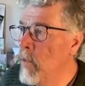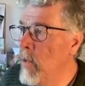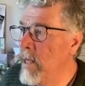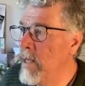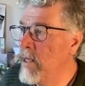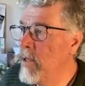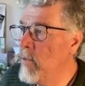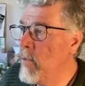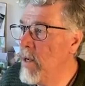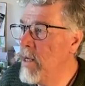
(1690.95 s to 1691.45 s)

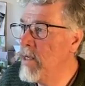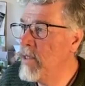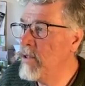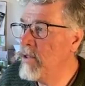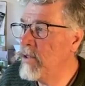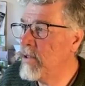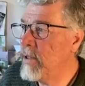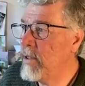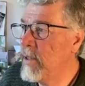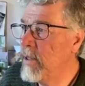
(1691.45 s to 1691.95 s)
When he
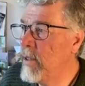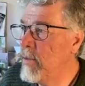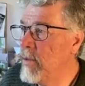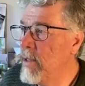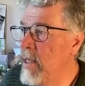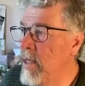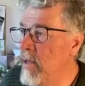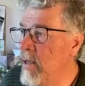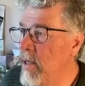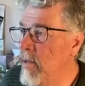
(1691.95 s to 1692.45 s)
was,
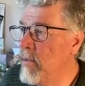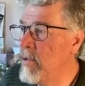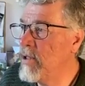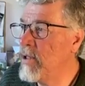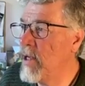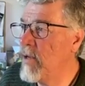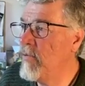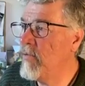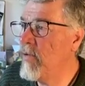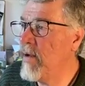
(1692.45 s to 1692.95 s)
it
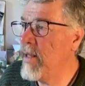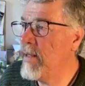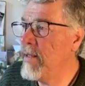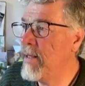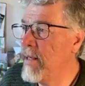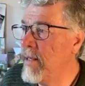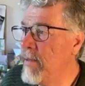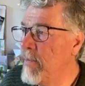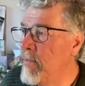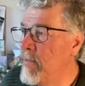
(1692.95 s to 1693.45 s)
was
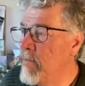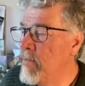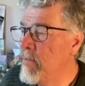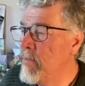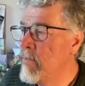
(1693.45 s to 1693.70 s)
unfriendly.